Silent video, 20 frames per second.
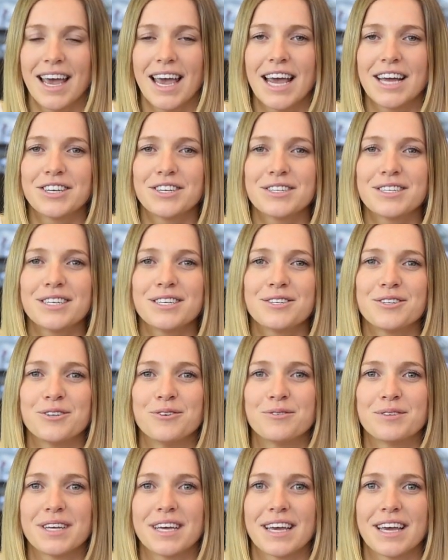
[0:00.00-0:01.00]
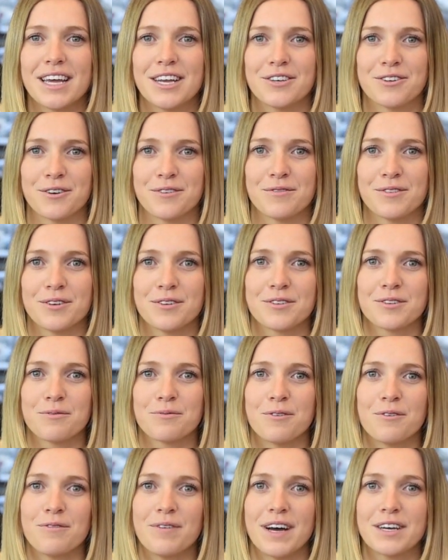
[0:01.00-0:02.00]
Agencies using Intervals
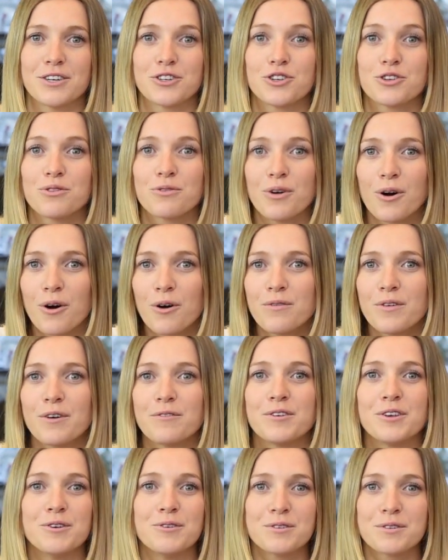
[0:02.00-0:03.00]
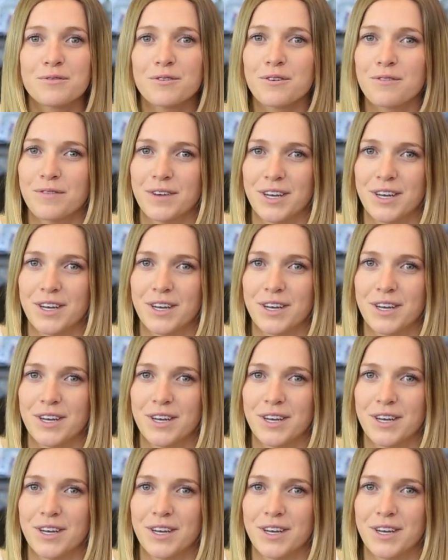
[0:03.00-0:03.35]
will find a trove of useful